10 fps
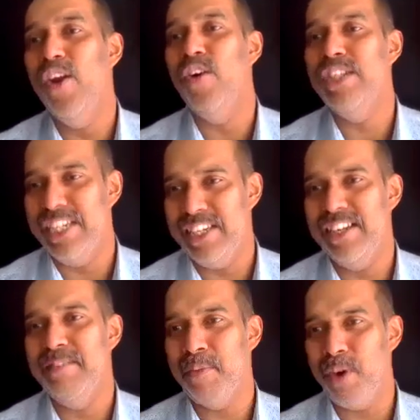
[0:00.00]
The
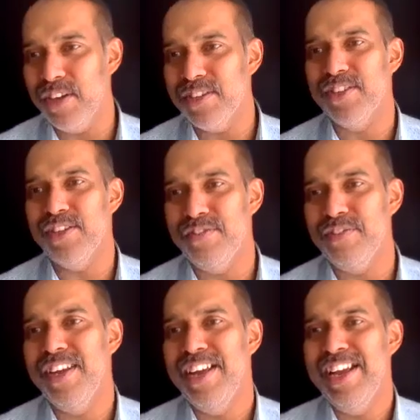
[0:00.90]
logic process
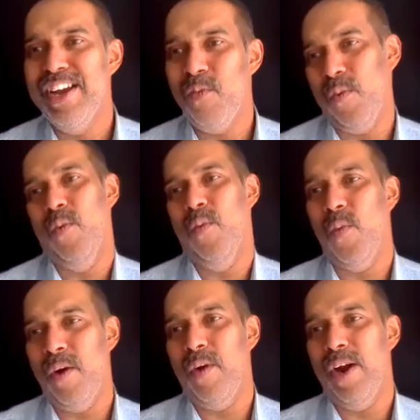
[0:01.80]
of
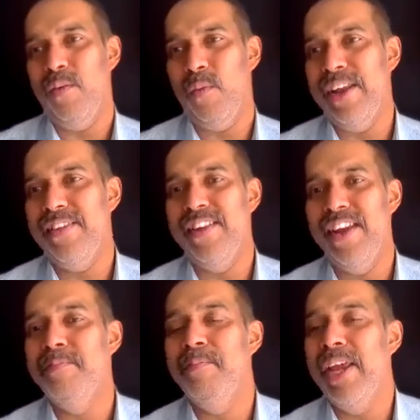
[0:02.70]
what is
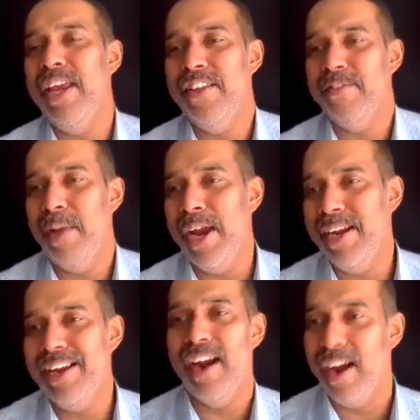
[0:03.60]
in it me is
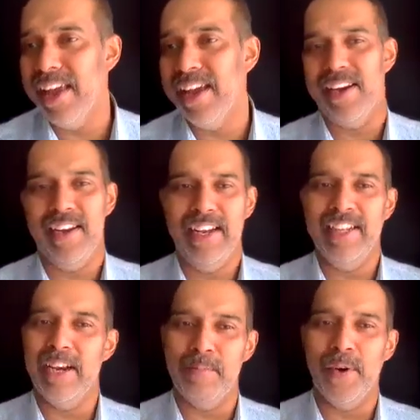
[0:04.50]
made clear
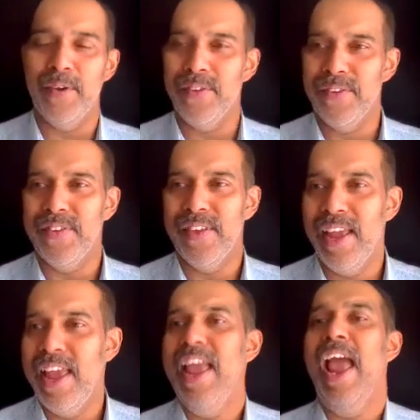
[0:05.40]
in that process.
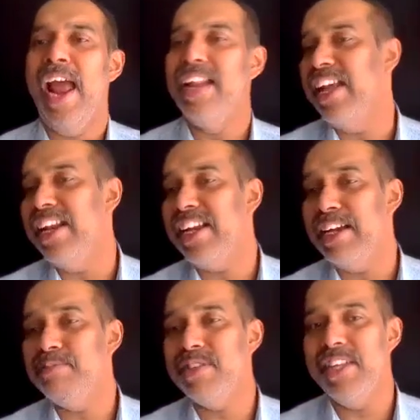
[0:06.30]
And then
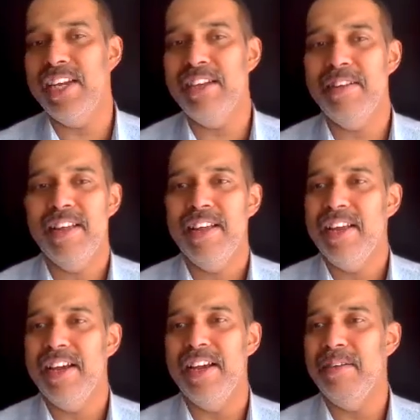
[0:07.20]
comes the
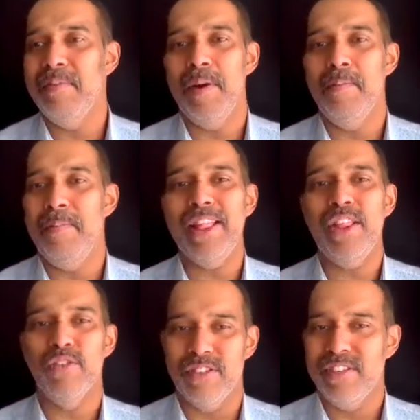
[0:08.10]

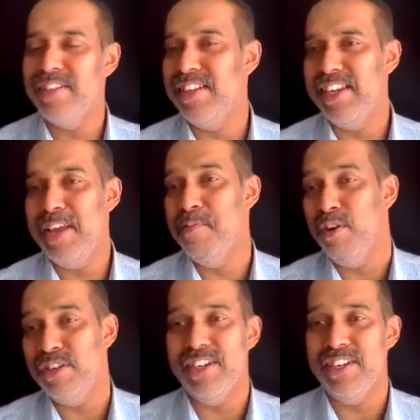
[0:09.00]
pathos,
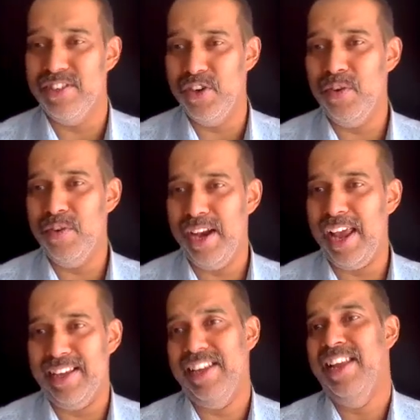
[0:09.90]
emotions,
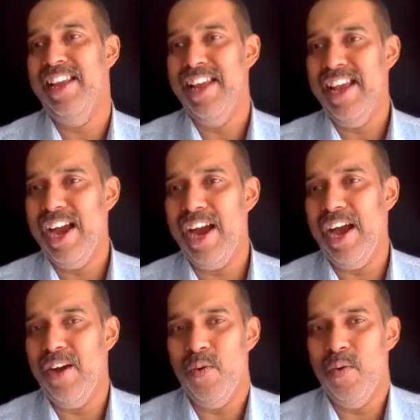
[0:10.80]
like
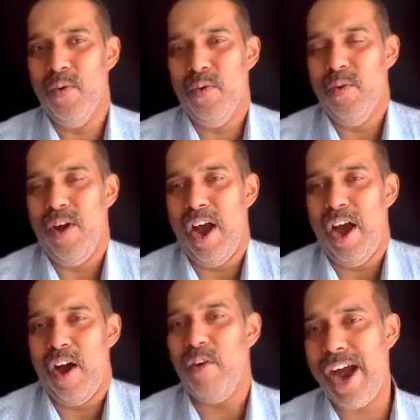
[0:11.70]
how
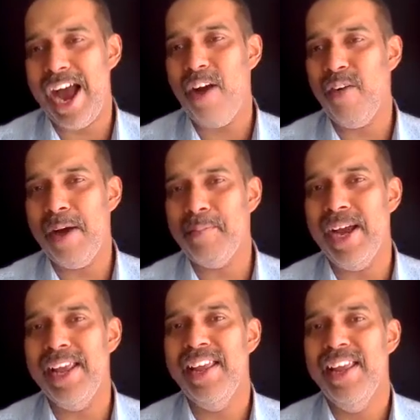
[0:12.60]

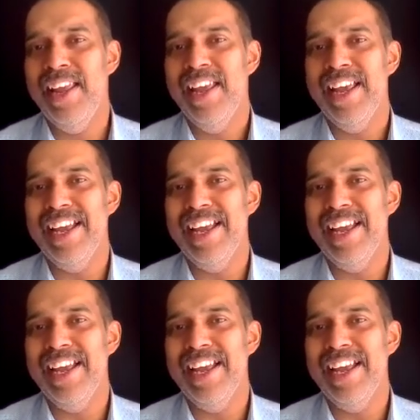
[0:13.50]
am I